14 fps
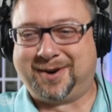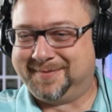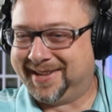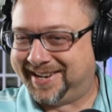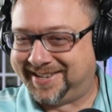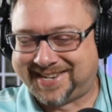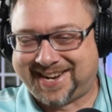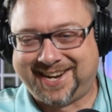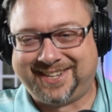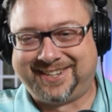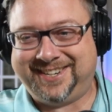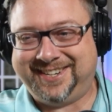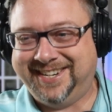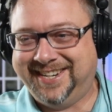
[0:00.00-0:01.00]
I'm like,
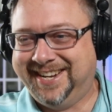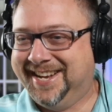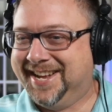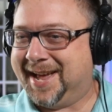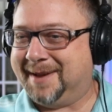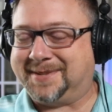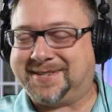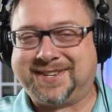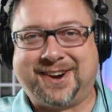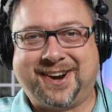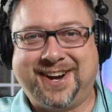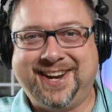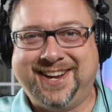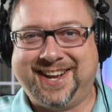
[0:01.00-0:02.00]
Tyler, I'm
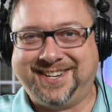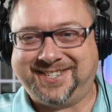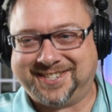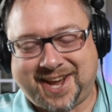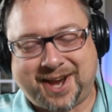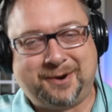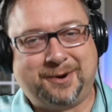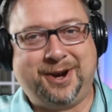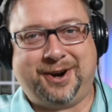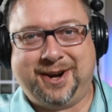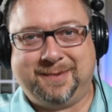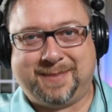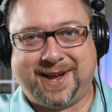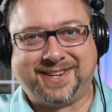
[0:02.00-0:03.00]
sorry. I just got
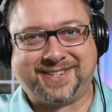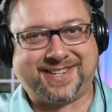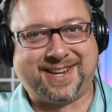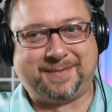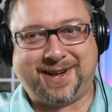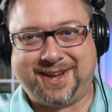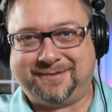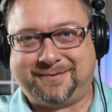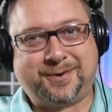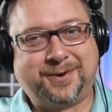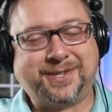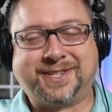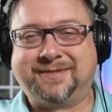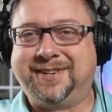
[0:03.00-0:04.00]
rear-ended by a semi on
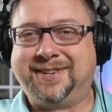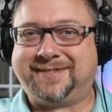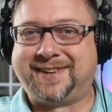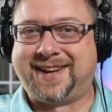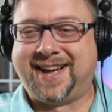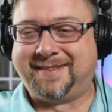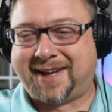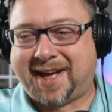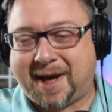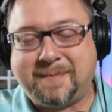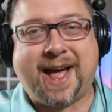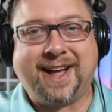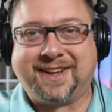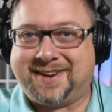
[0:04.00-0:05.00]
475. I'm
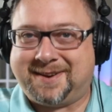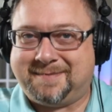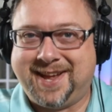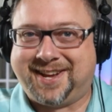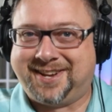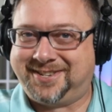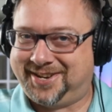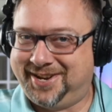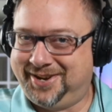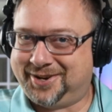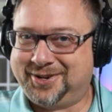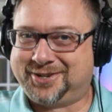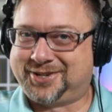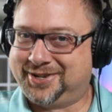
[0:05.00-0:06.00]
not going to make it to
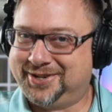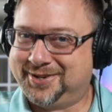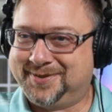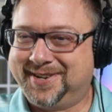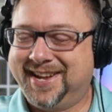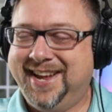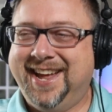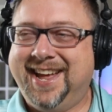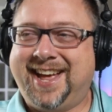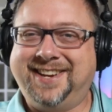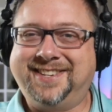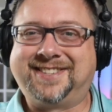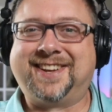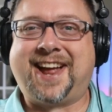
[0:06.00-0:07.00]
your shoot. I
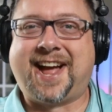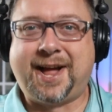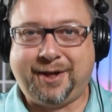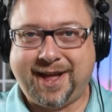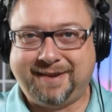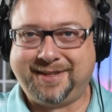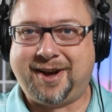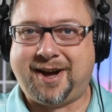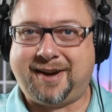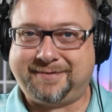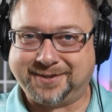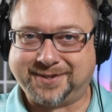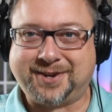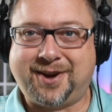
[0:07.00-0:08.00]
said, I'll have the
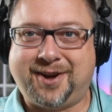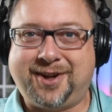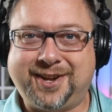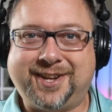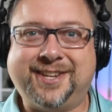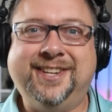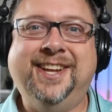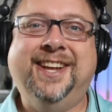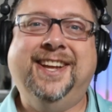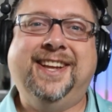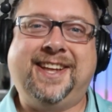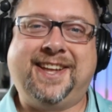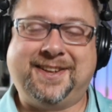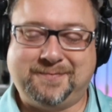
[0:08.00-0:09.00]
office call you
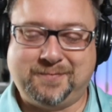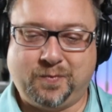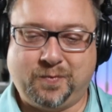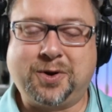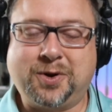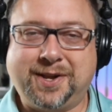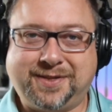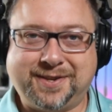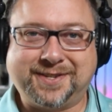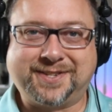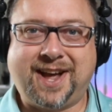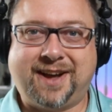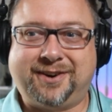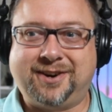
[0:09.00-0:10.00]
and we'll get this
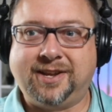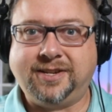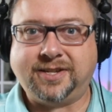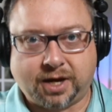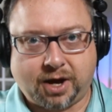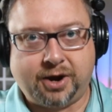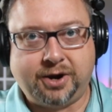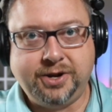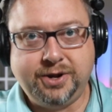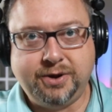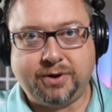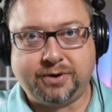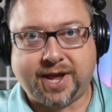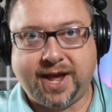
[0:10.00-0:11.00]
covered. He's like, are you
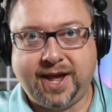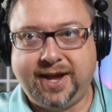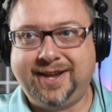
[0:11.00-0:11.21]
okay?